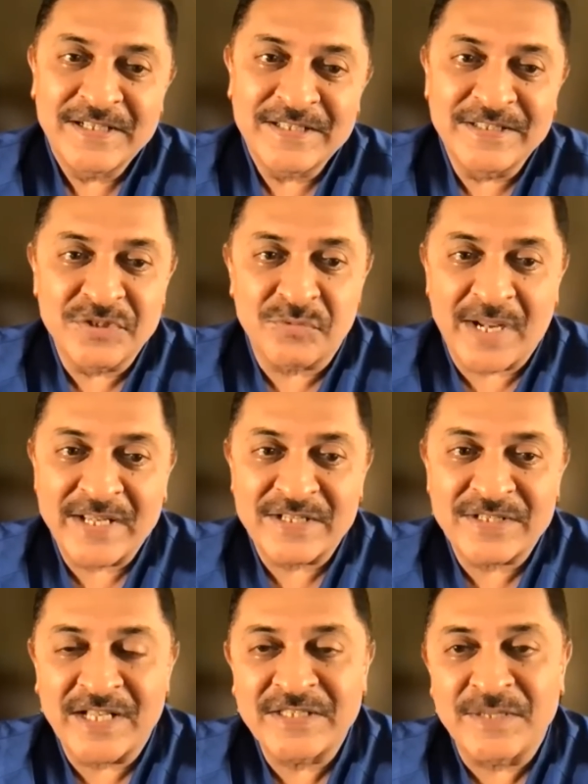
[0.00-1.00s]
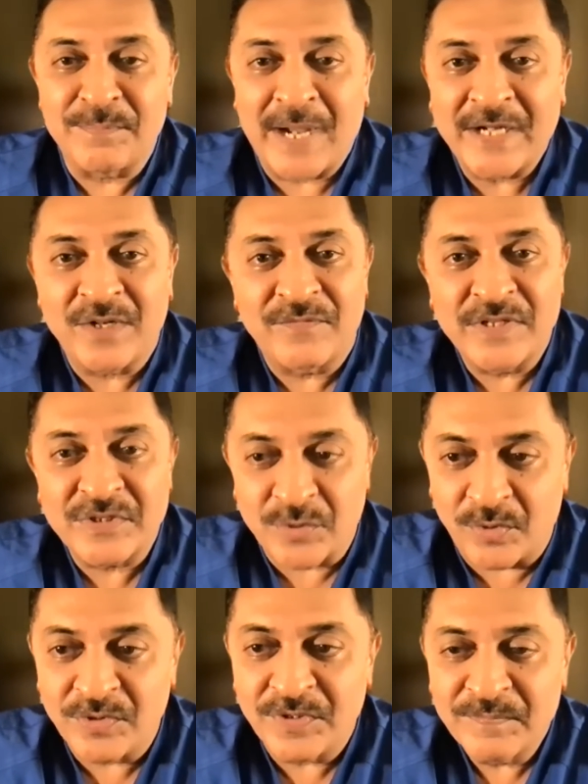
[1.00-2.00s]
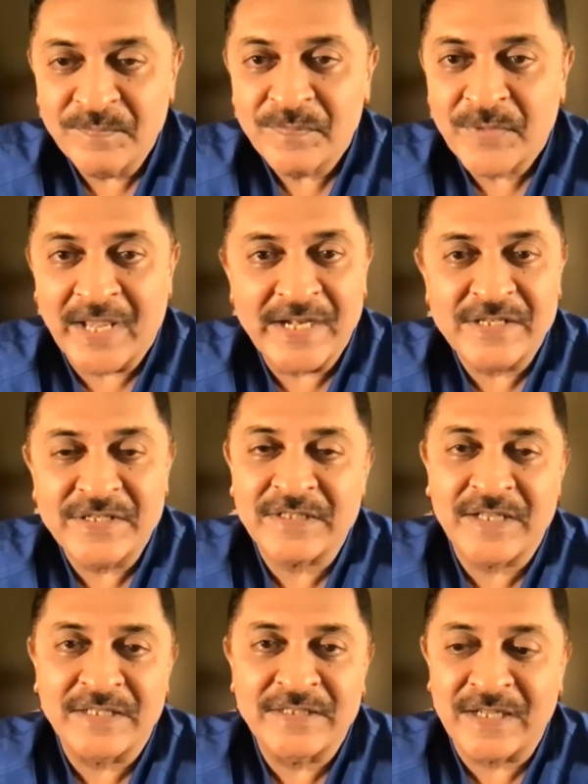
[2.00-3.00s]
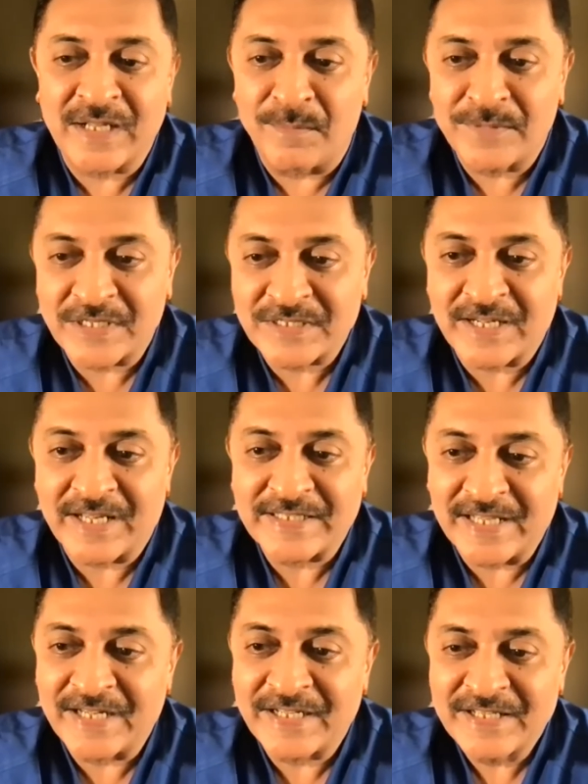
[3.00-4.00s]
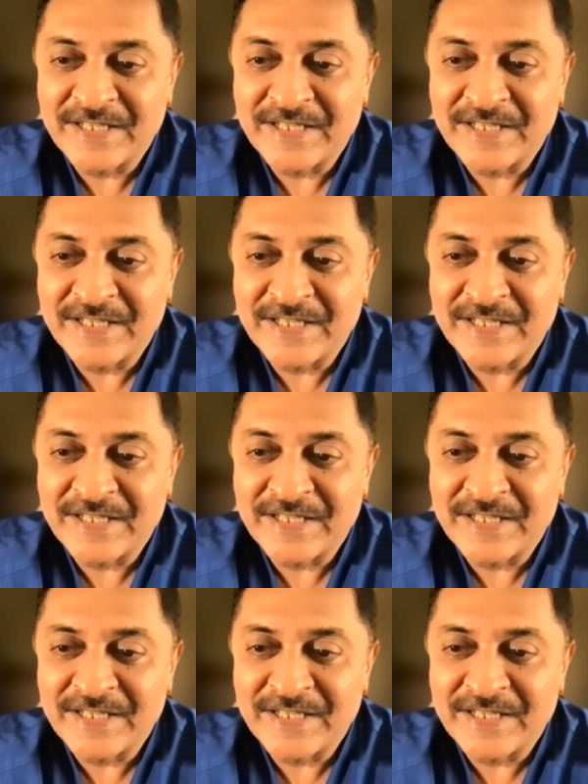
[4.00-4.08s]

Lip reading: This virus has a mind of its own, and it just doesn't come just like that.